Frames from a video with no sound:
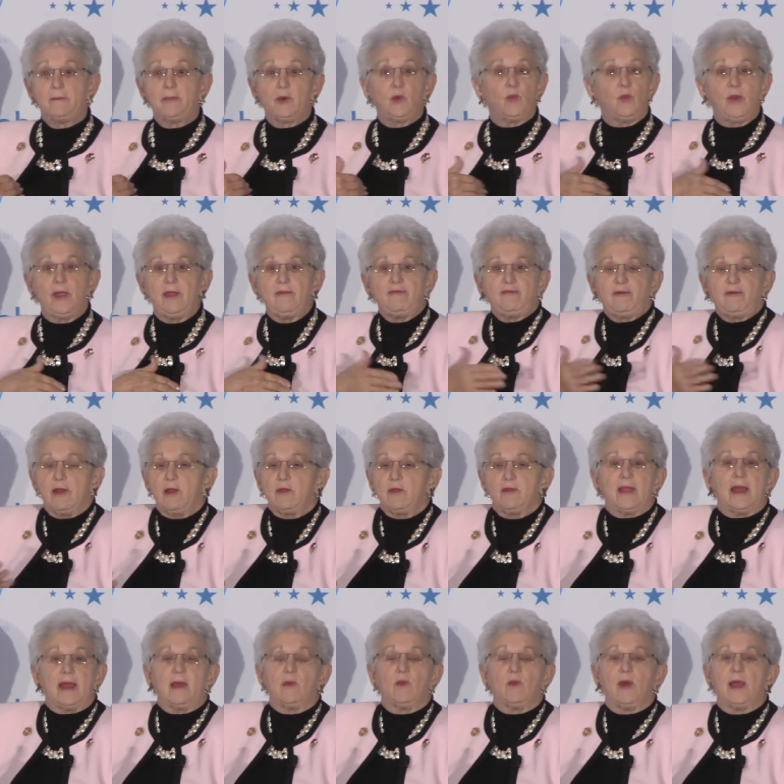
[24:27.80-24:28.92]
but we felt
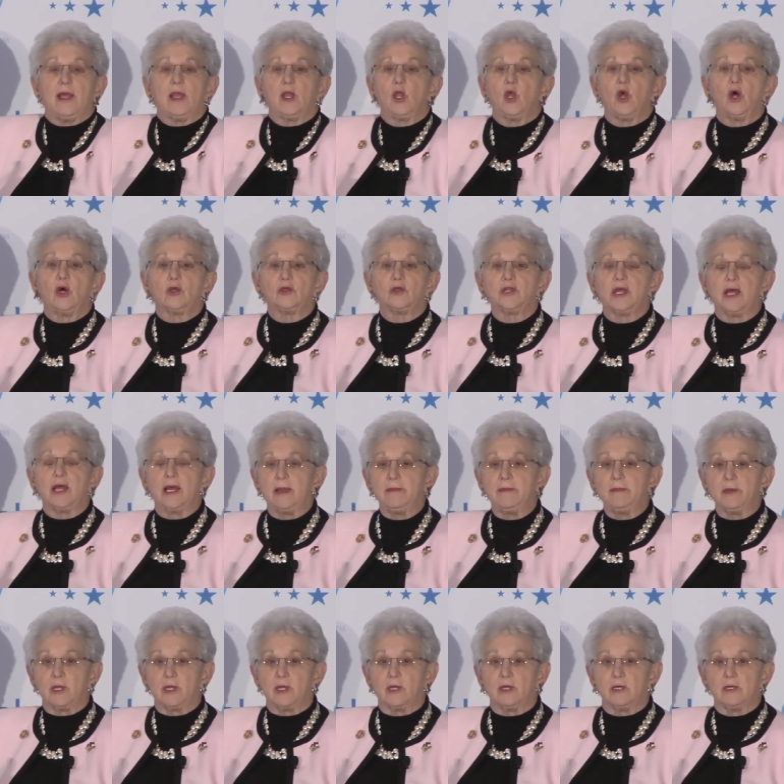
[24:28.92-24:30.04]
that way a long
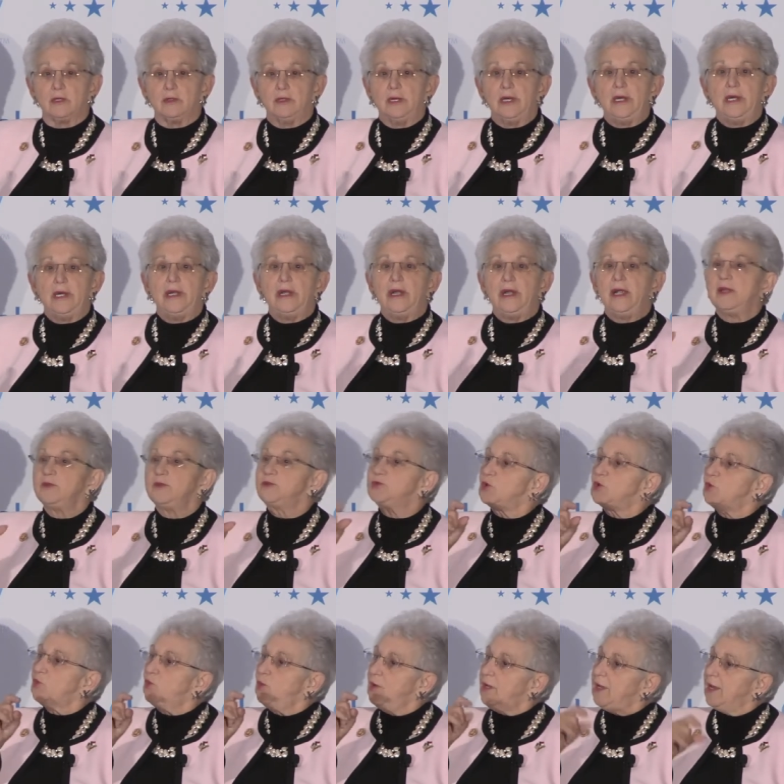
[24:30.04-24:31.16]
time ago. And
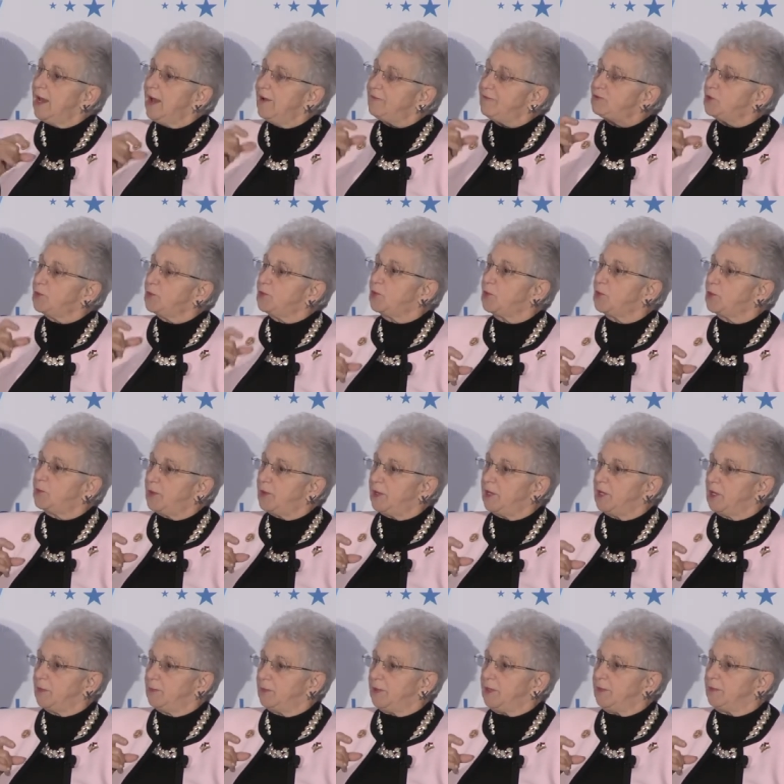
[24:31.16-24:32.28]
so we have to
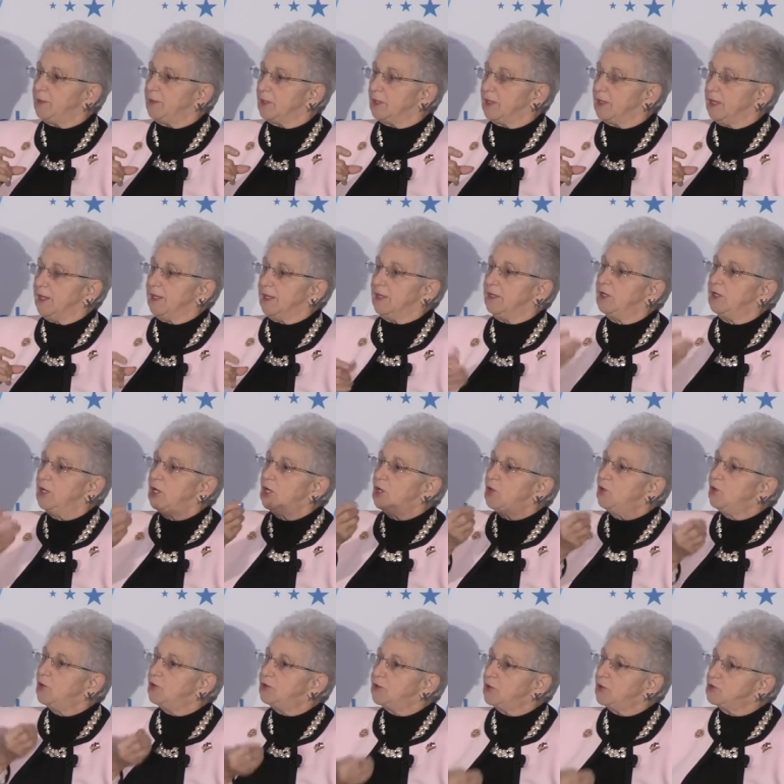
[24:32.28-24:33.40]
prepare people again
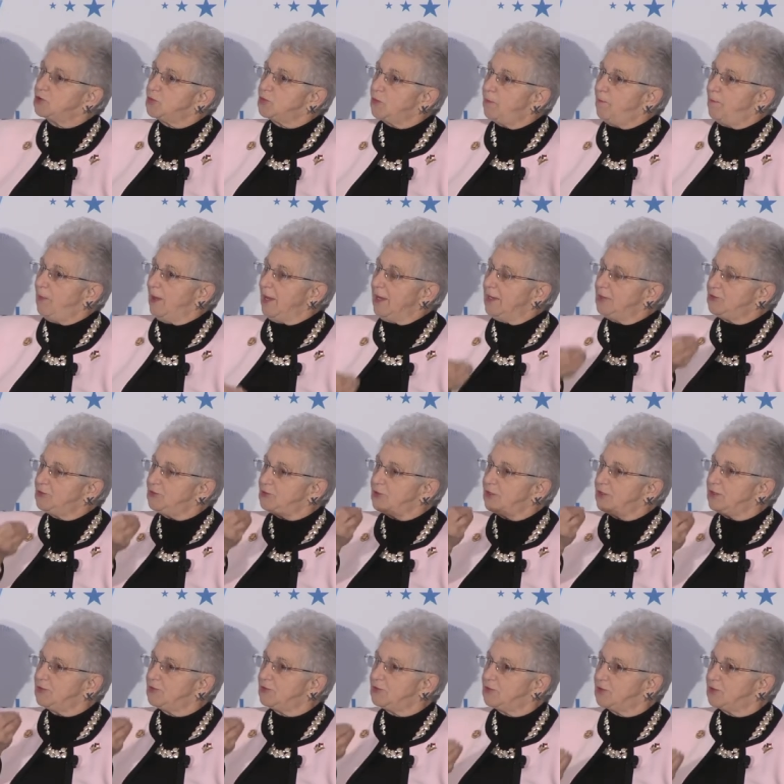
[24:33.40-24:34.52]
with those
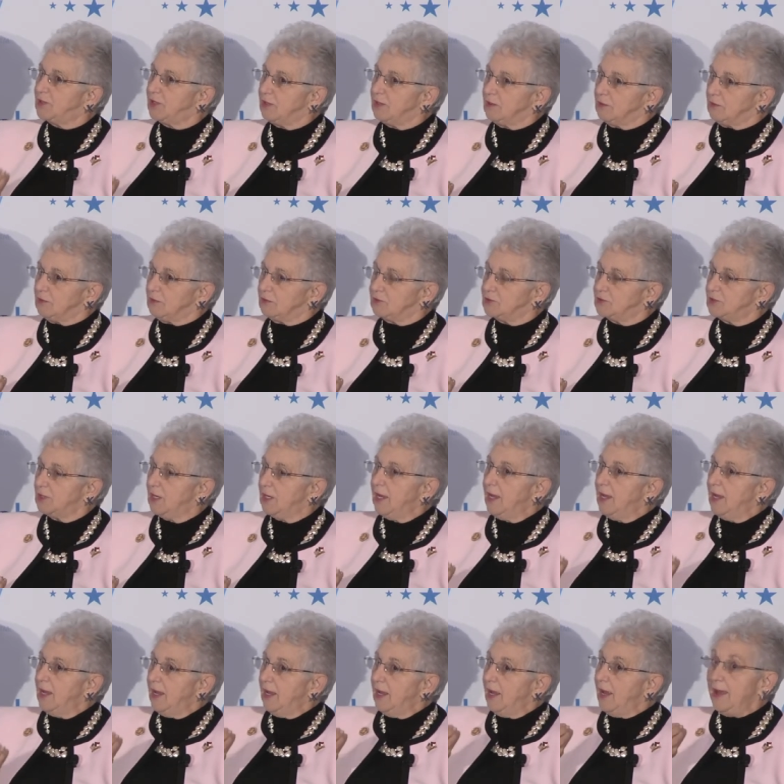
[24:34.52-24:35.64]
basic skills.
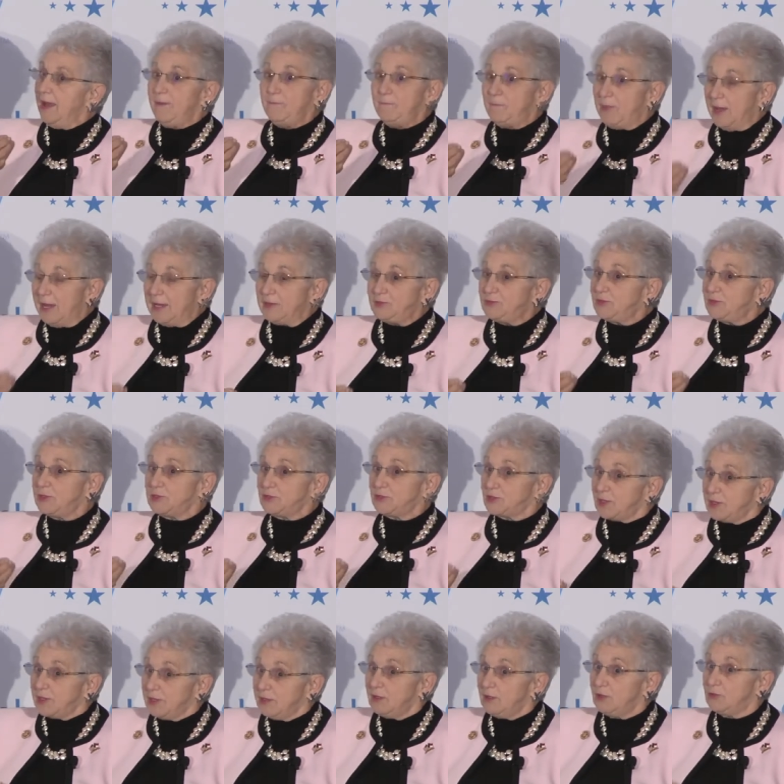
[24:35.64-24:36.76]
And basic
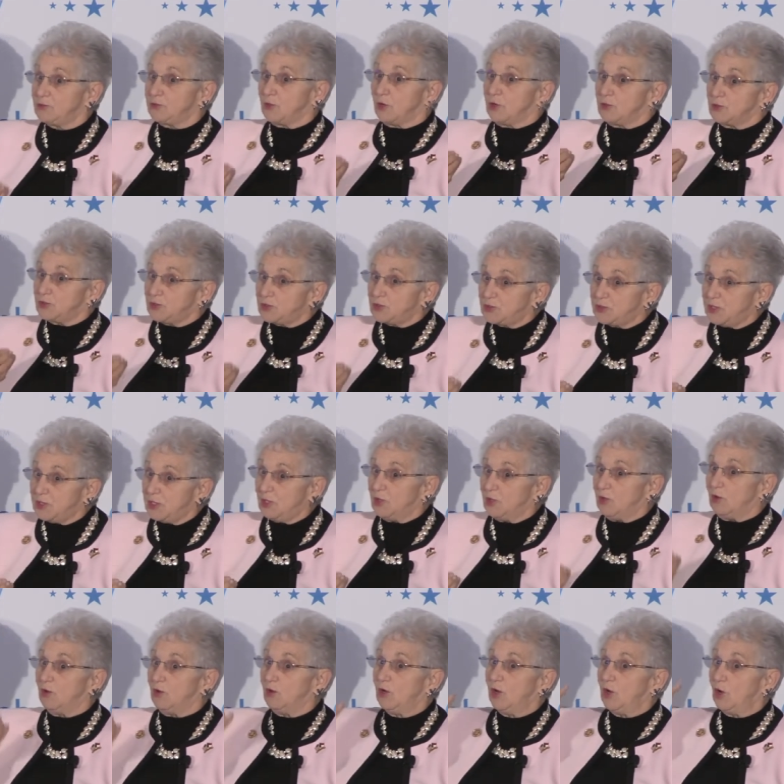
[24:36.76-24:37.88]
skills are
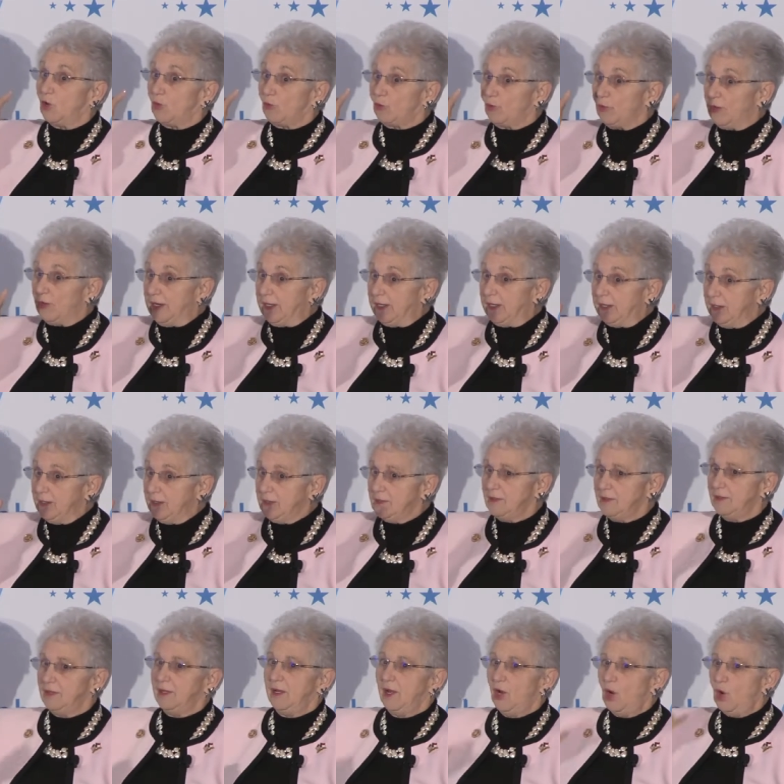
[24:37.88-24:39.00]
still reading,
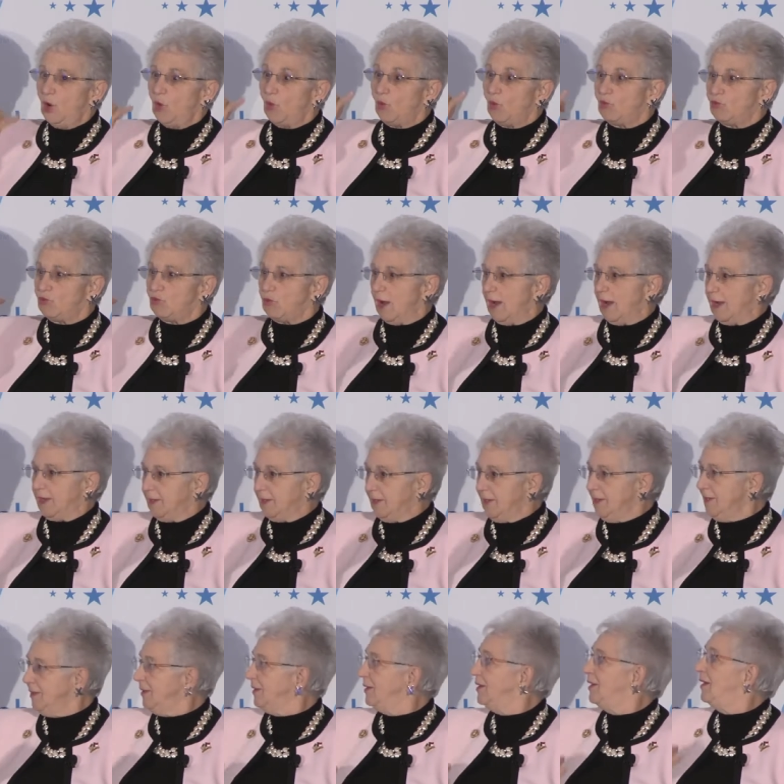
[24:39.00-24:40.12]

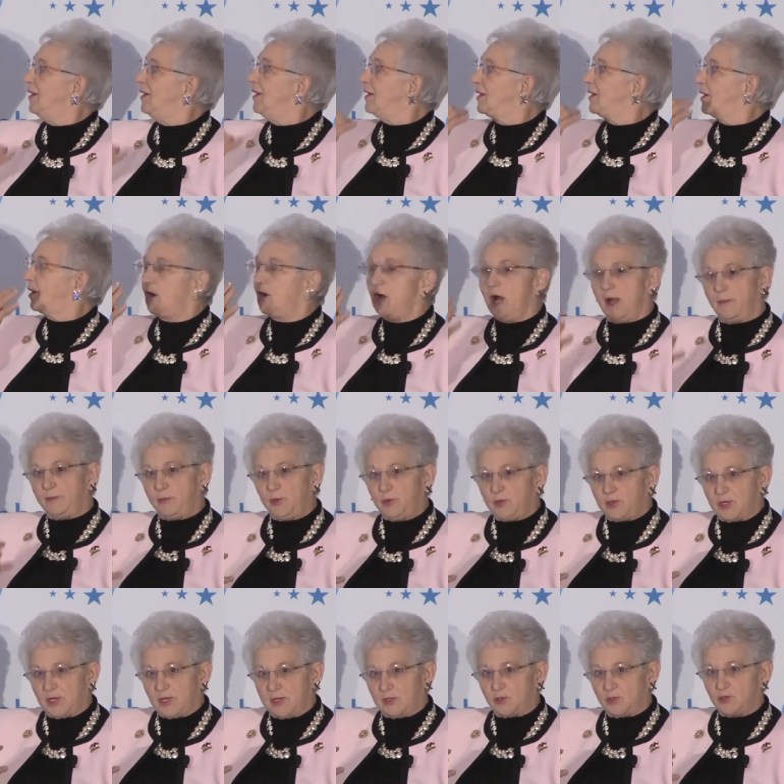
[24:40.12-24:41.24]
writing,
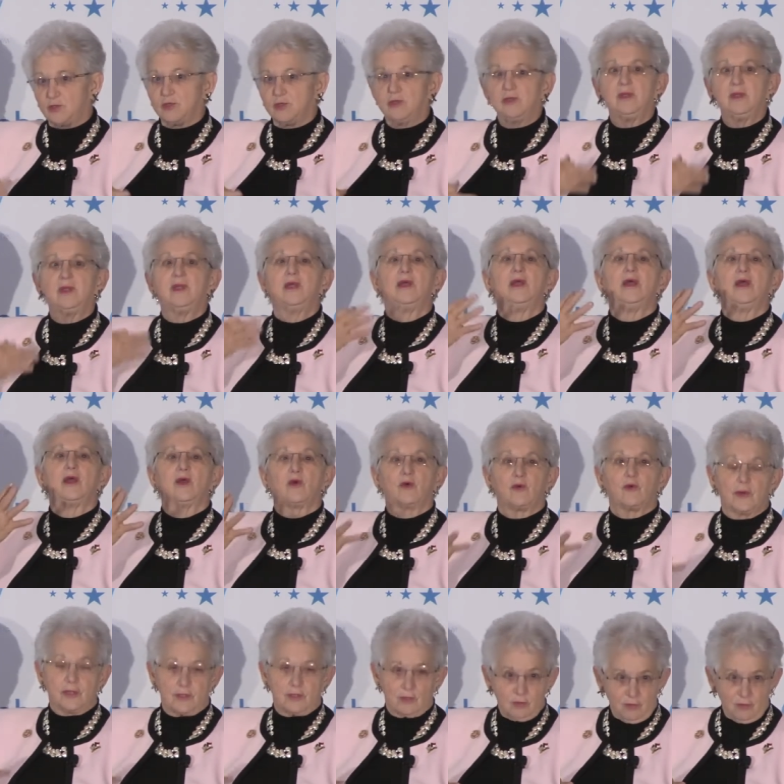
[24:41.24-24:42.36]
computation,
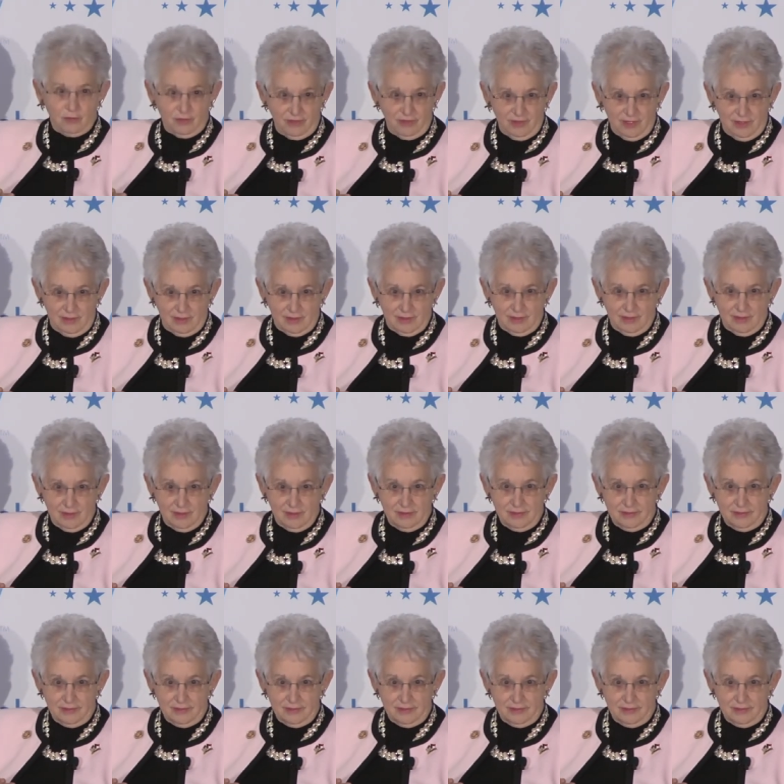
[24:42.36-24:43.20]
critical thinking.